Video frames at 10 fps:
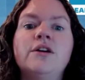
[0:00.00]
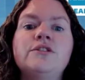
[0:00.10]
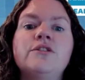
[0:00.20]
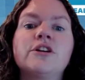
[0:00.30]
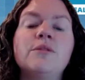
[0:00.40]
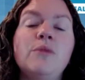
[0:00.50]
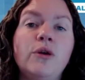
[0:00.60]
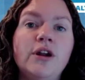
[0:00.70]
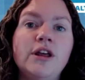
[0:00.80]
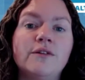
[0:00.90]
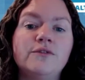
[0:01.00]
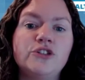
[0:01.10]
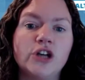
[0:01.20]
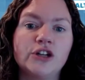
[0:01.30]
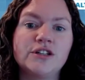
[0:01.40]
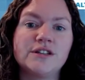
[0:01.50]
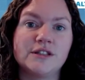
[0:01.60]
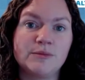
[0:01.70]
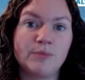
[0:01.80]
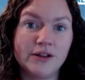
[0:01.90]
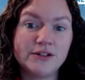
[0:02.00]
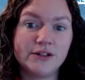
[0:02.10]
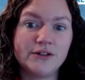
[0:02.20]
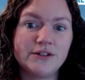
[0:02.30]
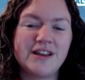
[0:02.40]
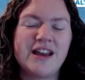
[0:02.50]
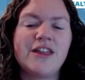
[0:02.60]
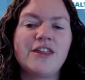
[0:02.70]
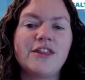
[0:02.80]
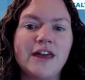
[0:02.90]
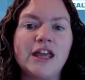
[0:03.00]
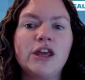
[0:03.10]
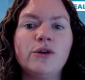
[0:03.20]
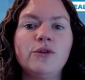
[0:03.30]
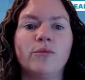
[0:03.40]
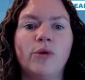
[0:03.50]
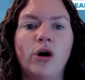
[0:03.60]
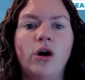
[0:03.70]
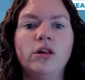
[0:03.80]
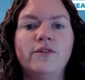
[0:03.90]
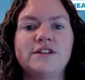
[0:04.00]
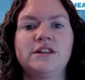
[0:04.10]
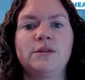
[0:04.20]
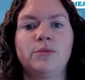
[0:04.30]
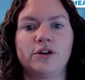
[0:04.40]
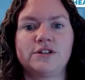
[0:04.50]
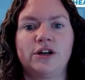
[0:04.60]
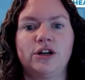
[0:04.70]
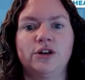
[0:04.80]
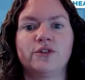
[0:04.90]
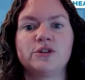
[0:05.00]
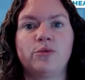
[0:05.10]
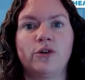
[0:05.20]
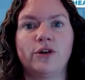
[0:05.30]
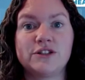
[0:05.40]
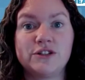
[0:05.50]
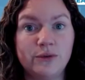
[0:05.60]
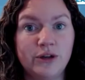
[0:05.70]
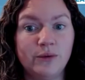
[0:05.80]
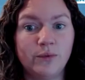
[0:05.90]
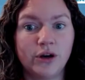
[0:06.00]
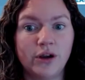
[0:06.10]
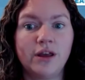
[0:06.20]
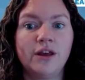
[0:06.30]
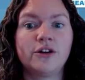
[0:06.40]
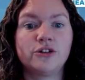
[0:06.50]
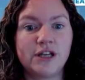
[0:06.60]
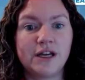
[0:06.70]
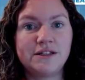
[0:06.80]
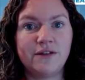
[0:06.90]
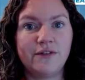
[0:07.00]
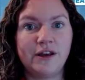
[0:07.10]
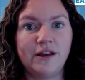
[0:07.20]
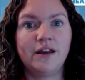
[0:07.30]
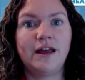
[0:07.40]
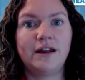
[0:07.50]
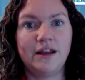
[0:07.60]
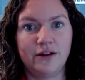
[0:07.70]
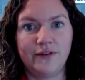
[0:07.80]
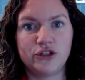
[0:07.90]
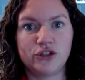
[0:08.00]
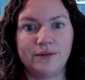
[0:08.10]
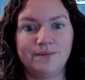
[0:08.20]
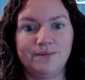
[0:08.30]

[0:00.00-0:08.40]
To the community of judges and sponsors, Thank you from all of us at the Buerk Center for supporting student work, creativity, and innovation.